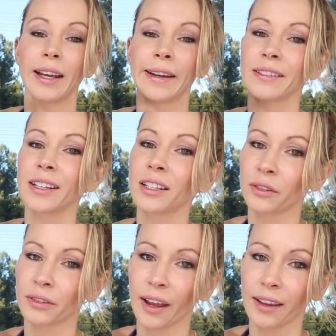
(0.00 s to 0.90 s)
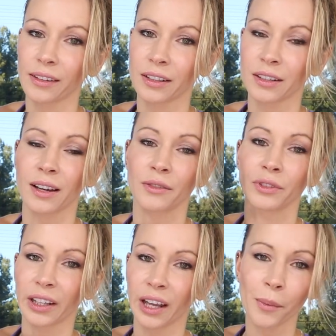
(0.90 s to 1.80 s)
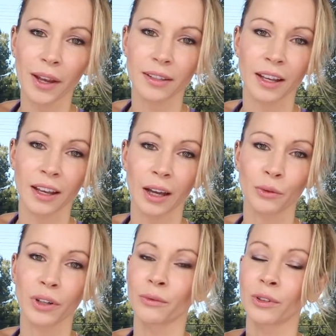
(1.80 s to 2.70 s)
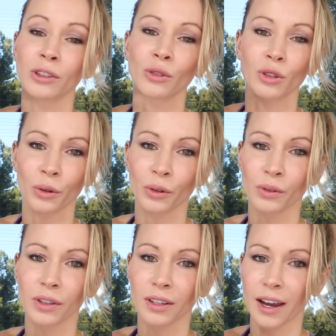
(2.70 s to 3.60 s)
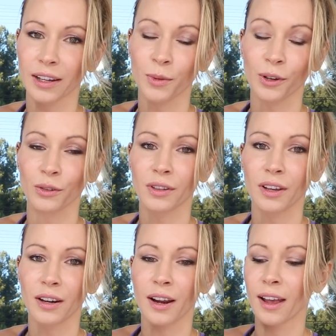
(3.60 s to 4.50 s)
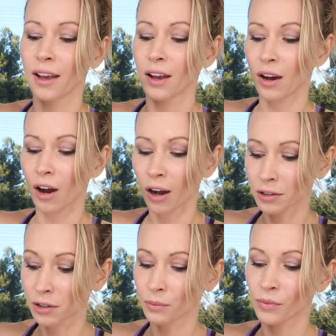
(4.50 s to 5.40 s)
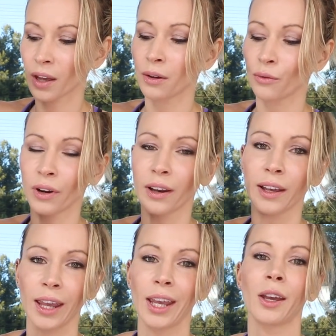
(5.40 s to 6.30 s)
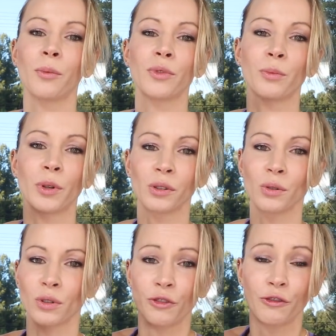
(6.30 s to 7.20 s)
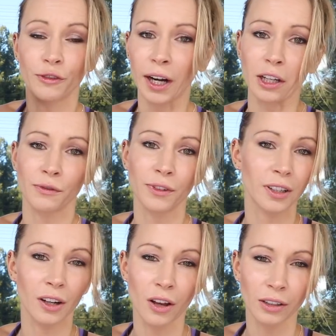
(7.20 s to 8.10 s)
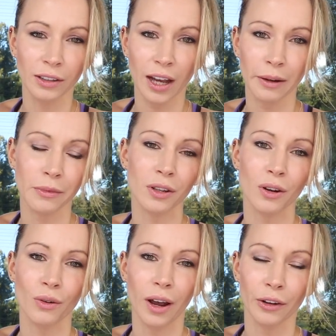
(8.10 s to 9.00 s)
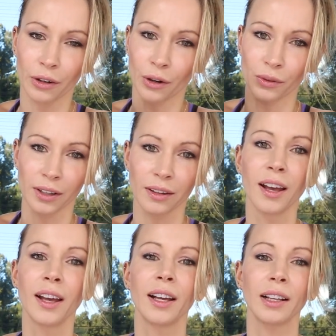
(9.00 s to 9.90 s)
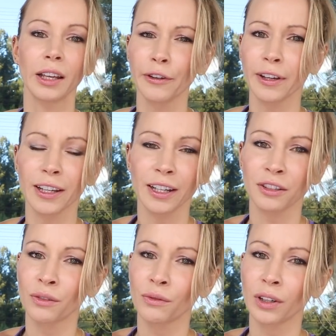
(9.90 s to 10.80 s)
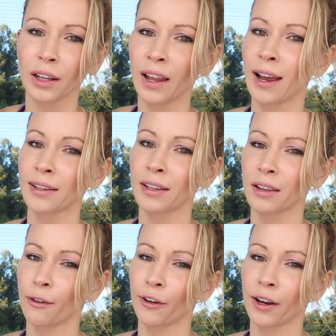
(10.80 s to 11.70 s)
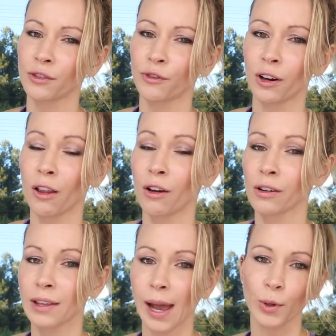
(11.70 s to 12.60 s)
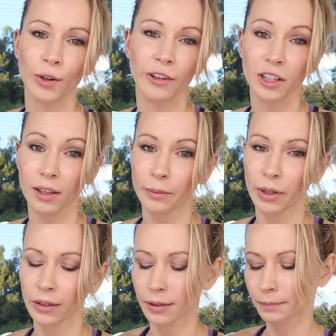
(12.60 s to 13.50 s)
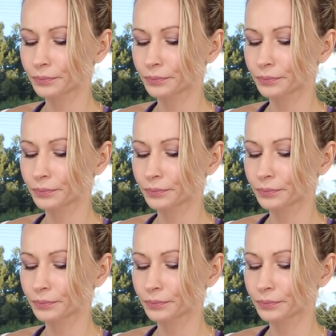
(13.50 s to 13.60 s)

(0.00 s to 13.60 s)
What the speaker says: And these containers are really amazing. I really wanted to show you these guys because they're awesome. They really keep the produce fresh for a long time. So you know that leafy greens don't really last in the fridge for a long time, or vegetables.